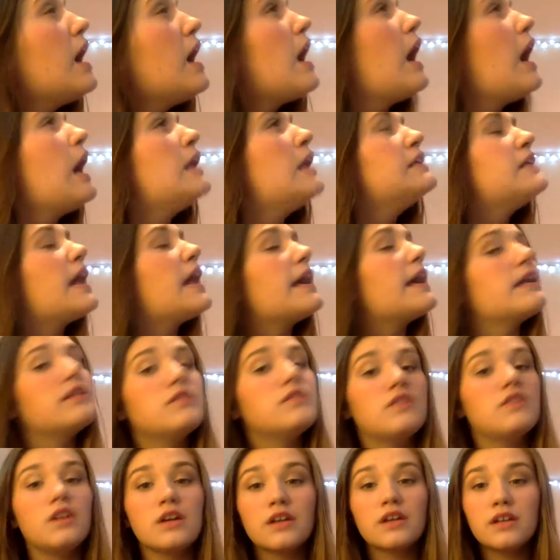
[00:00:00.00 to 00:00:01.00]
a night
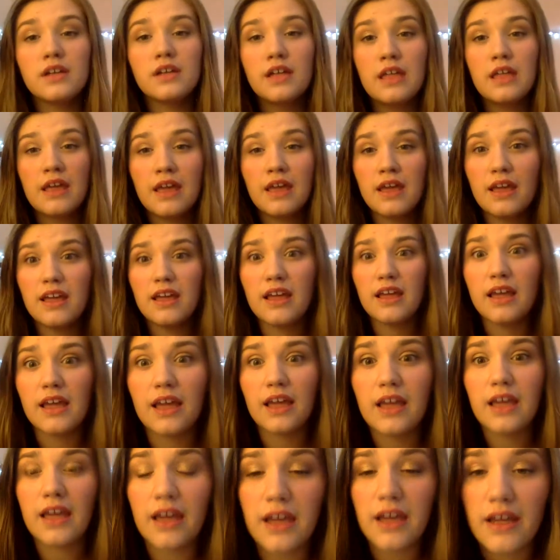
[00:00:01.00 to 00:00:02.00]
look.
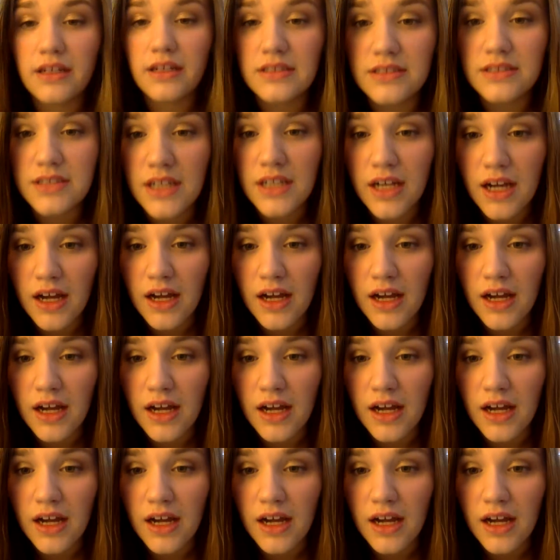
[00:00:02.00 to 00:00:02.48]
And